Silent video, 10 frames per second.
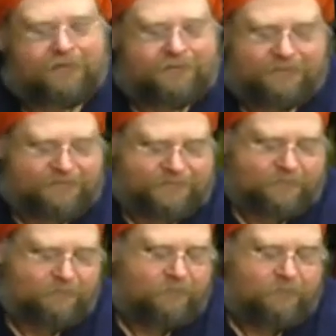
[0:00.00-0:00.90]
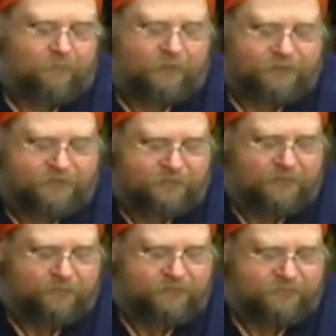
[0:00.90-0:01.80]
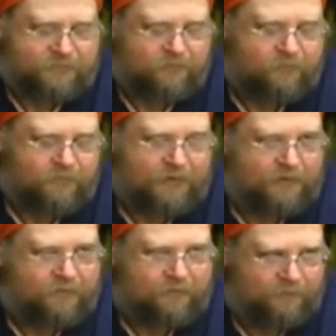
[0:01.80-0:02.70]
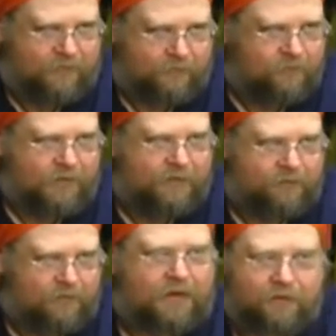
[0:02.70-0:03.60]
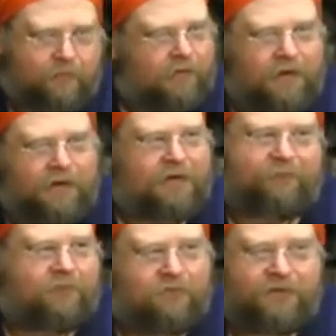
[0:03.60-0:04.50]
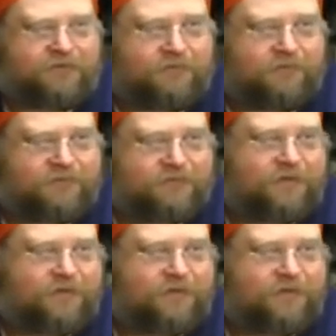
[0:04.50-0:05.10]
it's Welch's grape juice and Kool-Aid, and grape Kool-Aid. They're like completely different creatures.